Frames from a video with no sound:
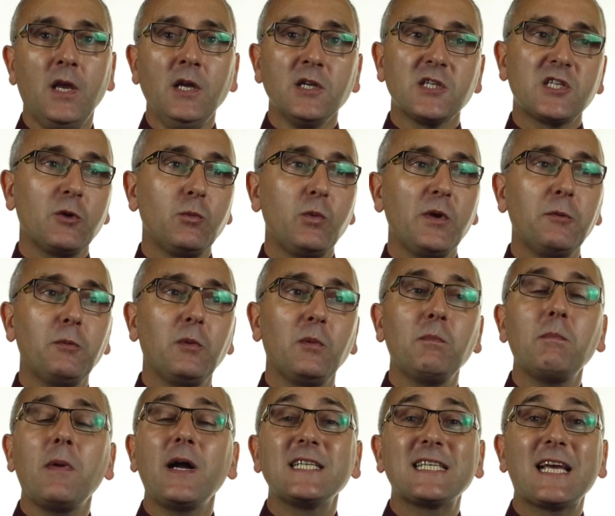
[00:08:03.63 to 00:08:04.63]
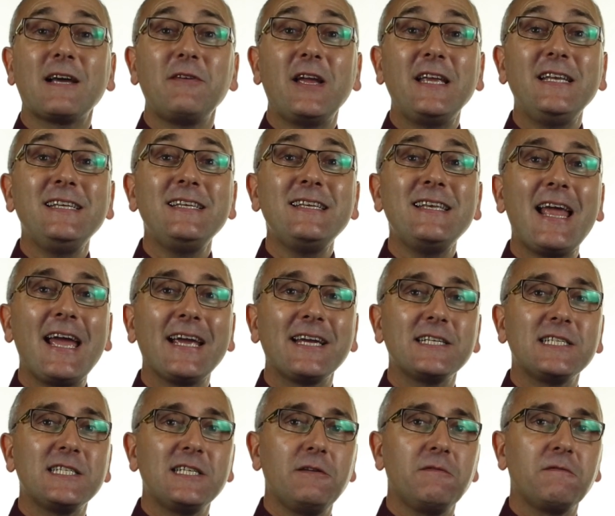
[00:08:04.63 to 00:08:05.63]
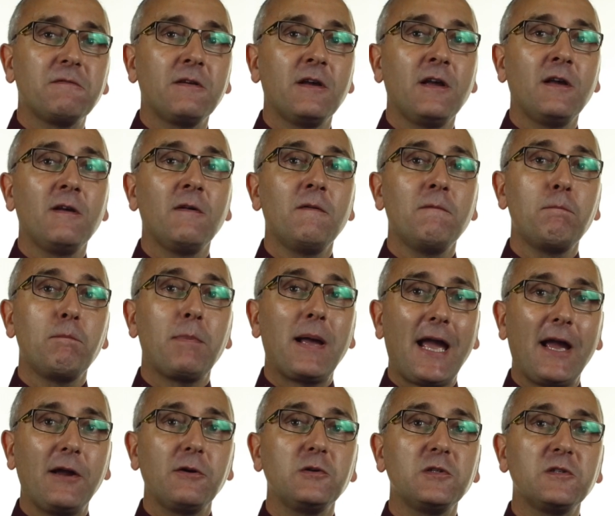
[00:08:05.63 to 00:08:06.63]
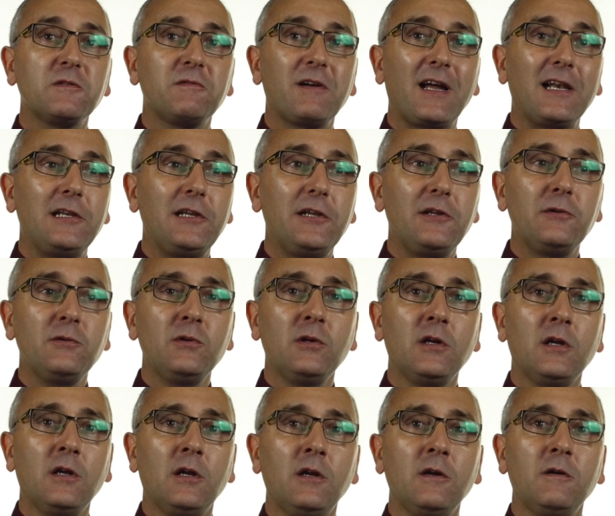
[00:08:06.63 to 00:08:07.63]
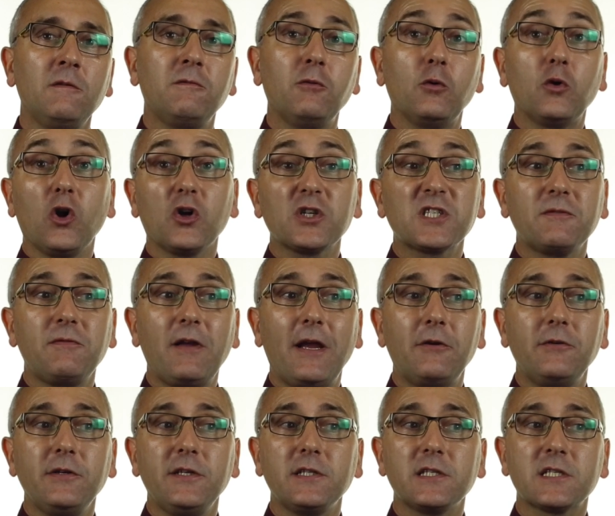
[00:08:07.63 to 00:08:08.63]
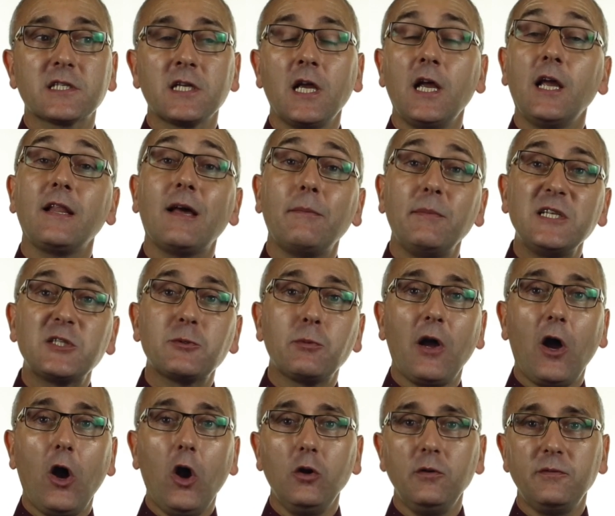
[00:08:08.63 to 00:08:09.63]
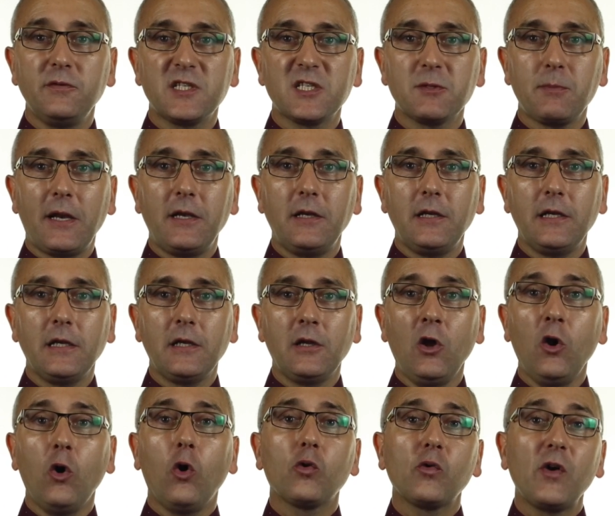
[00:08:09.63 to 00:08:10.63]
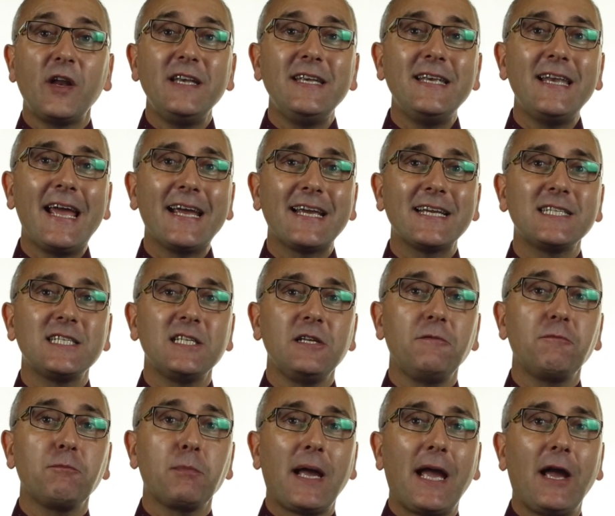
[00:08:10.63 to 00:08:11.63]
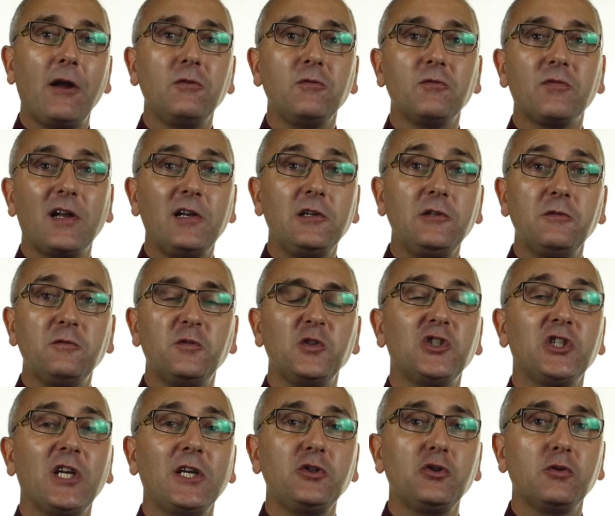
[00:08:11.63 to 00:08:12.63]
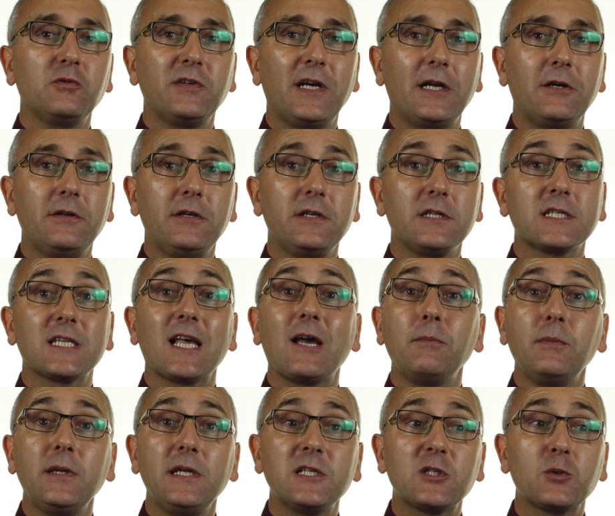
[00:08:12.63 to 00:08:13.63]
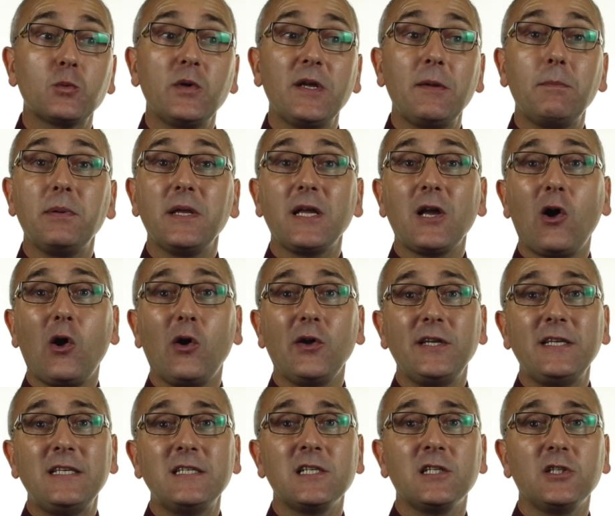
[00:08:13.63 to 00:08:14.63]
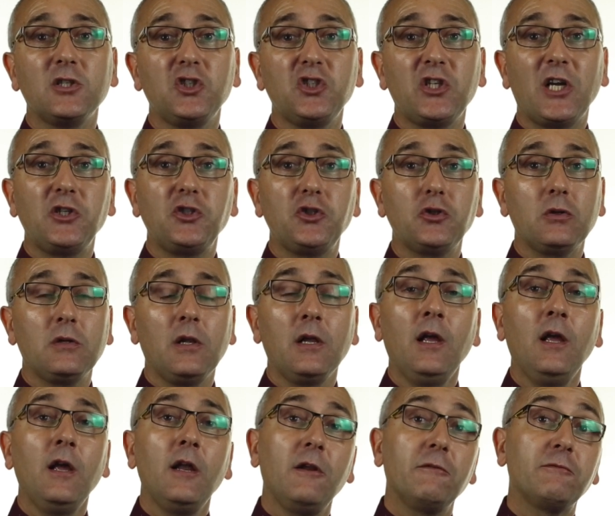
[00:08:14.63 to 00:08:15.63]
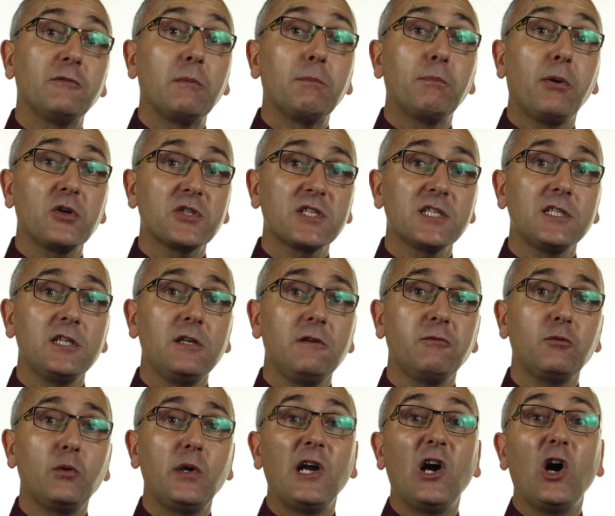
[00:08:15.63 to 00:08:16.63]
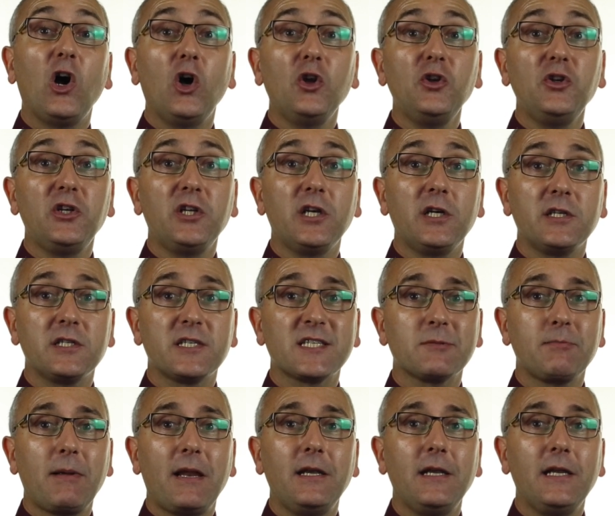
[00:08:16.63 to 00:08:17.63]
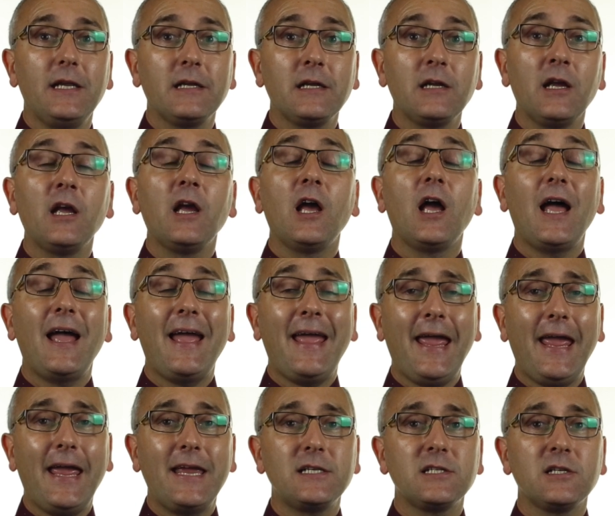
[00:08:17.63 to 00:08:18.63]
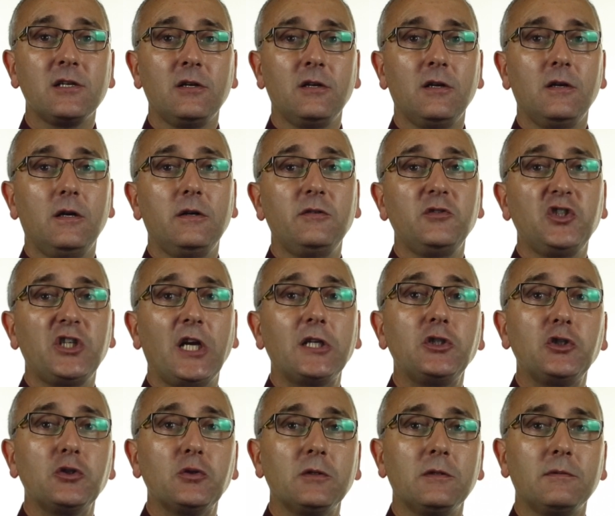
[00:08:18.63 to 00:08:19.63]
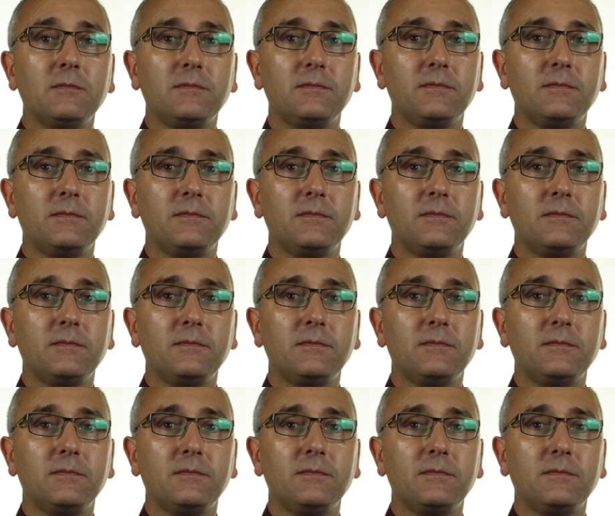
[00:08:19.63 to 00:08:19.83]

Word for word: So we will, might have a negative pound value for cost variance. That means we're overspending. Or a negative pound value for schedule variance. That means we're behind schedule. And if we're positive, we're underspending ahead of schedule.